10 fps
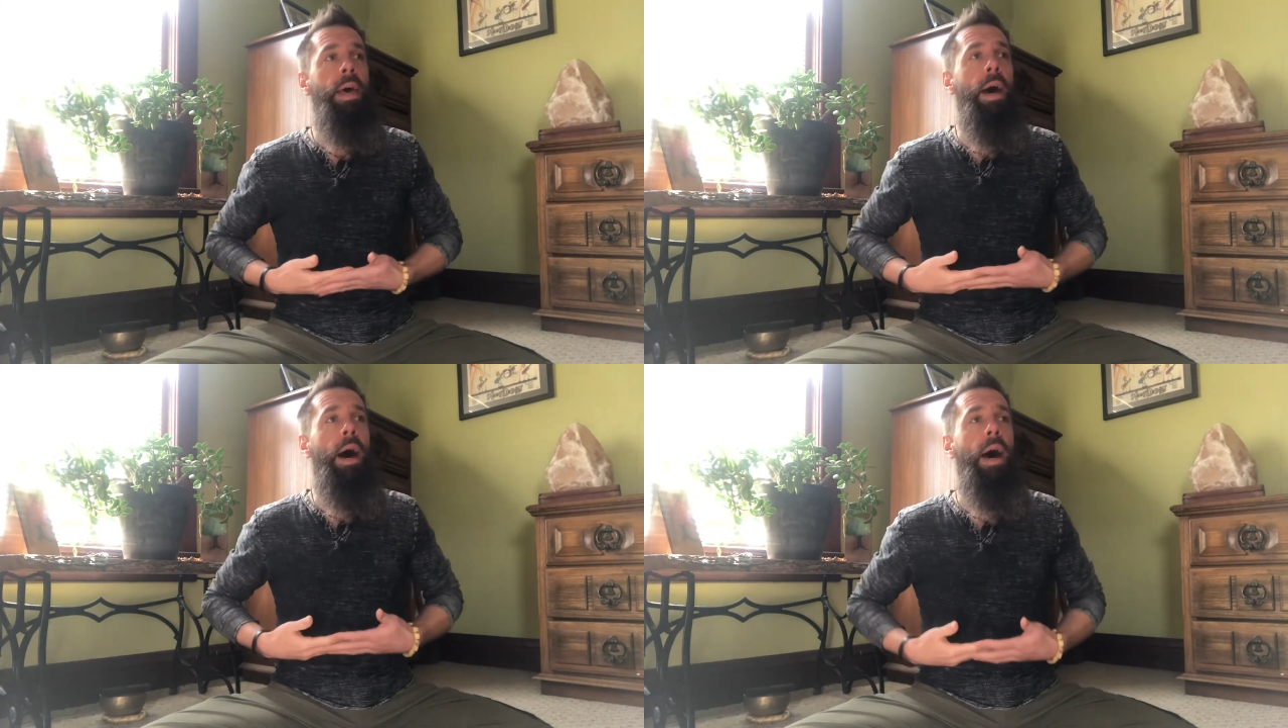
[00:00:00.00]

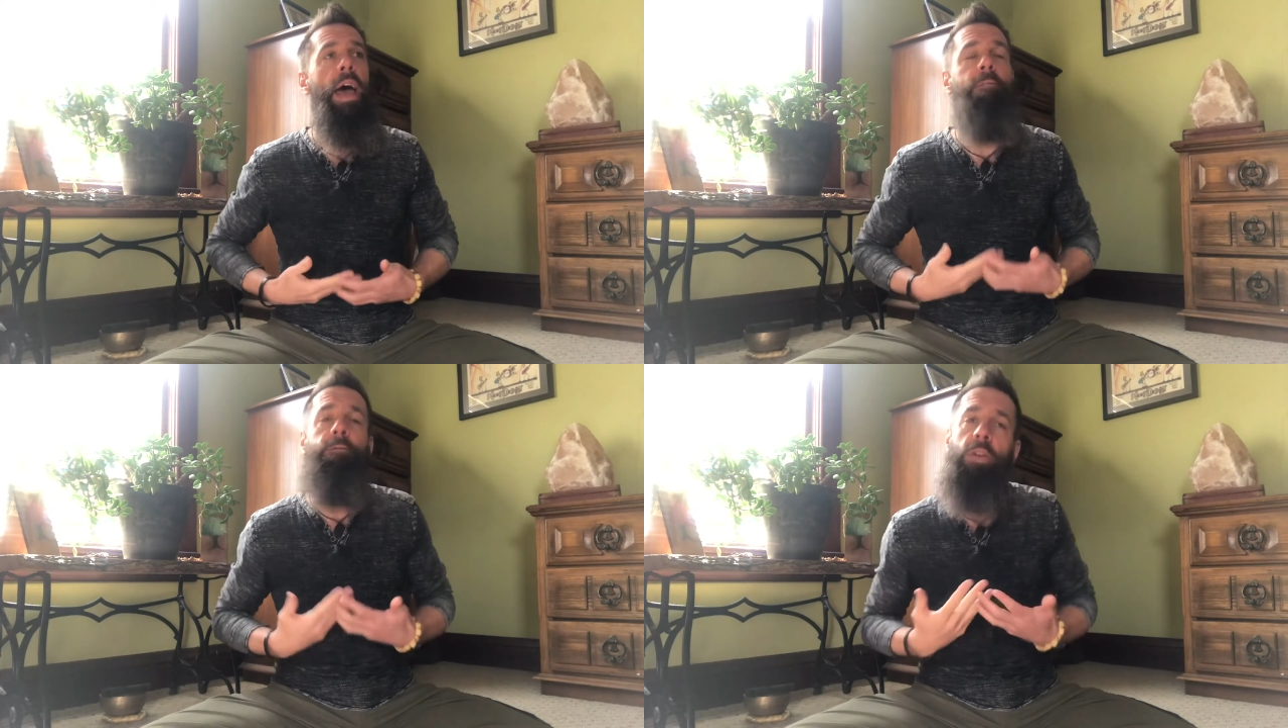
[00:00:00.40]

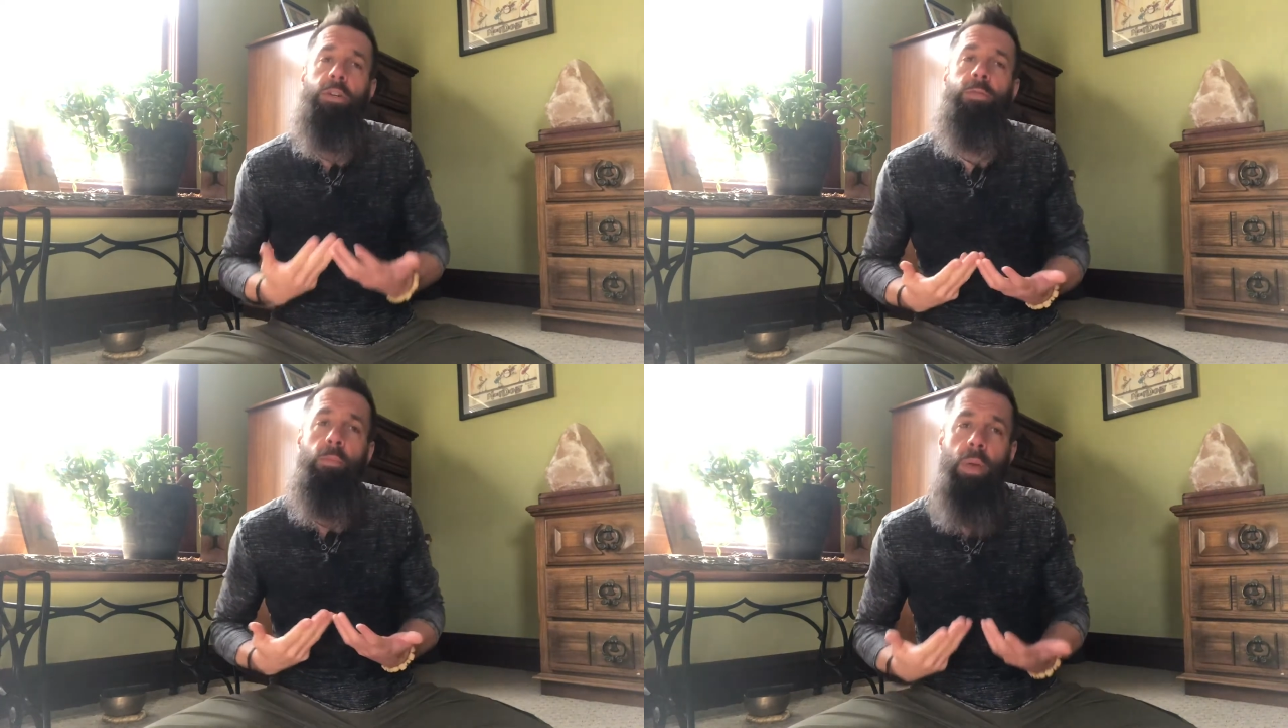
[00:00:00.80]
at
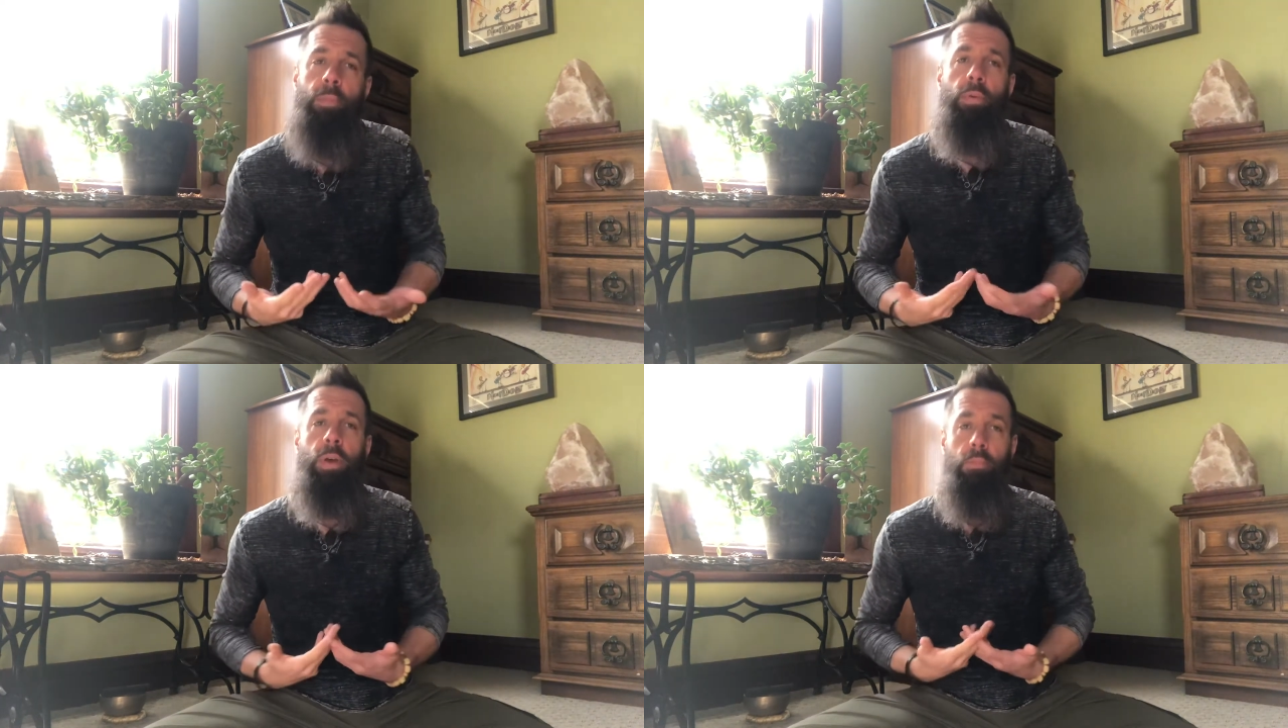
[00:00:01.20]
first for
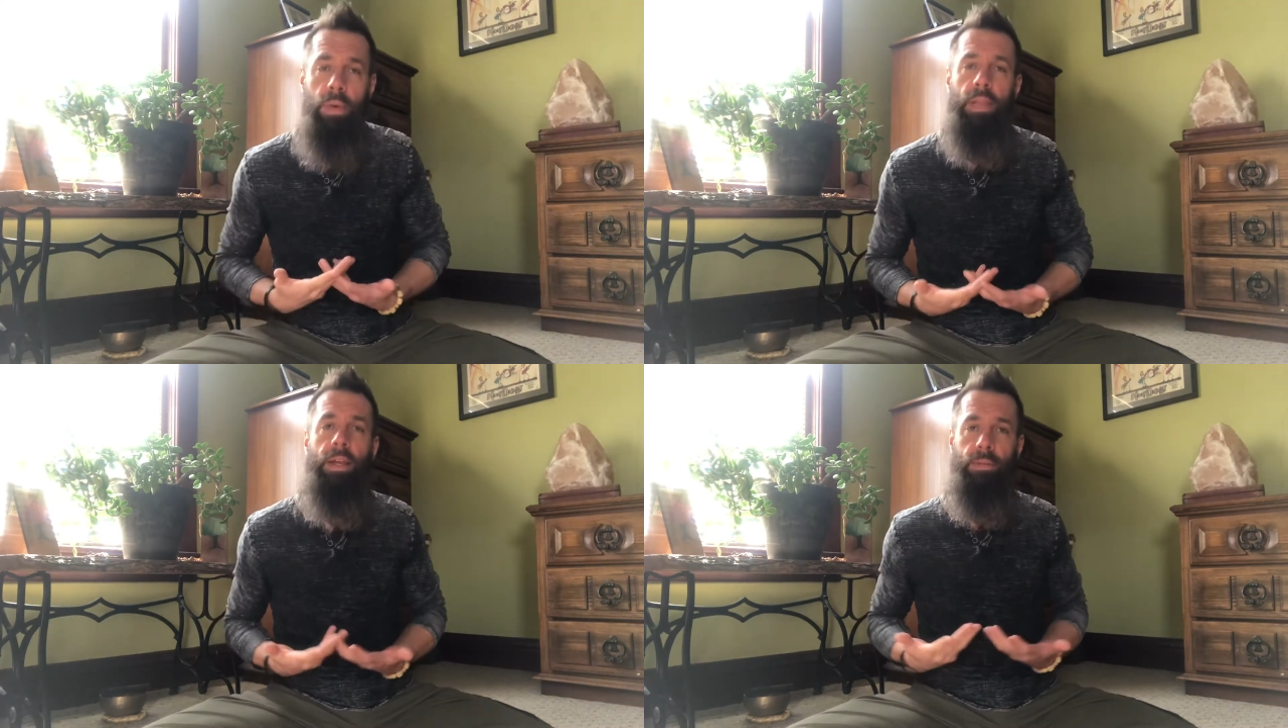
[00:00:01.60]
people can be
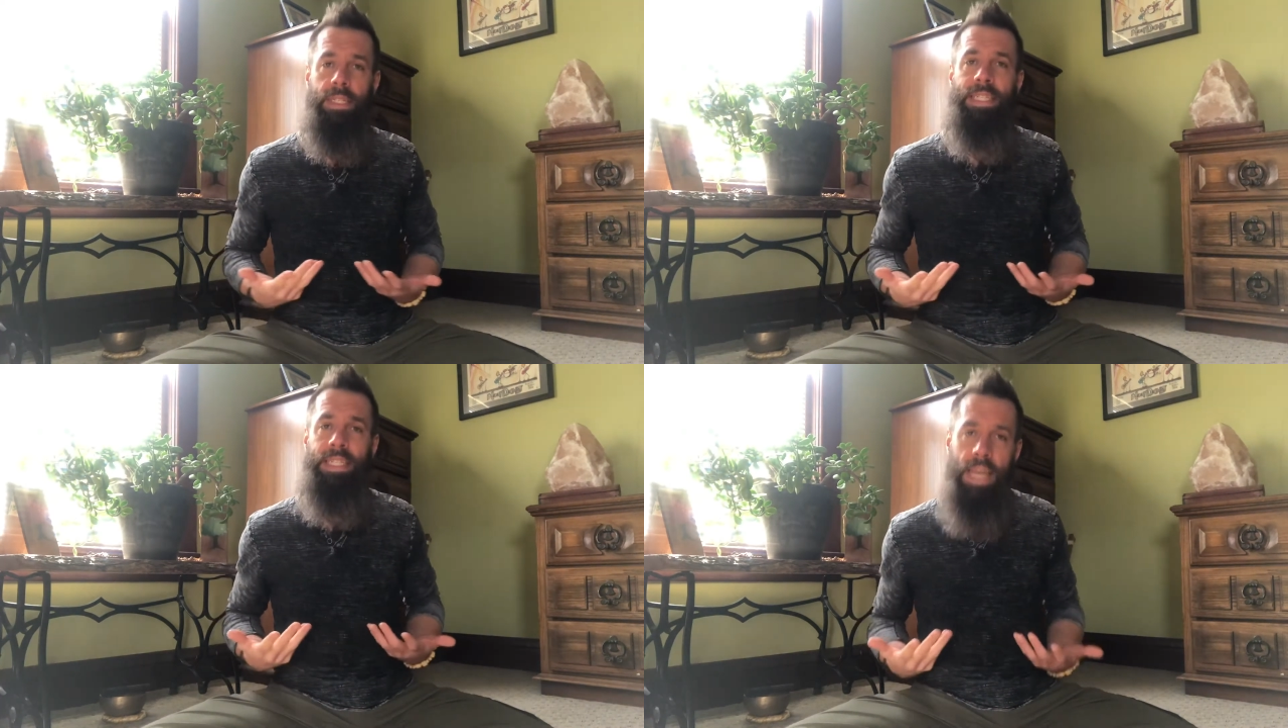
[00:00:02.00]
a little bit
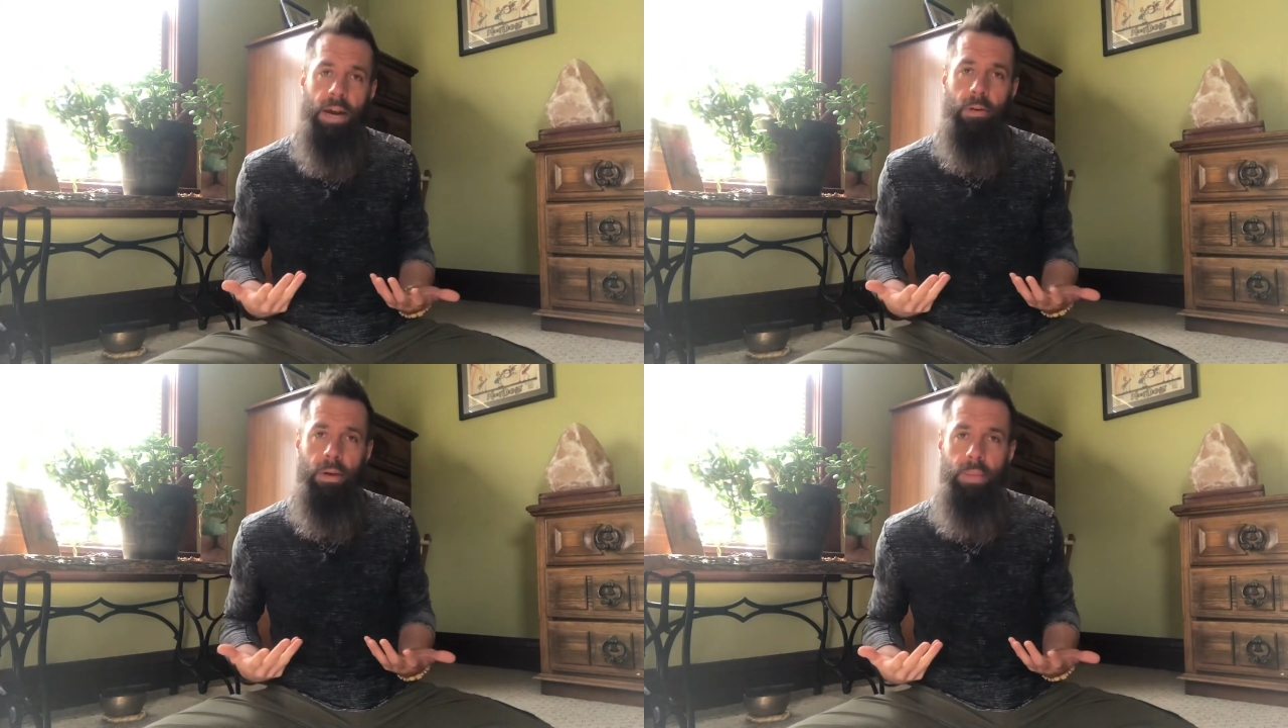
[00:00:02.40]
scary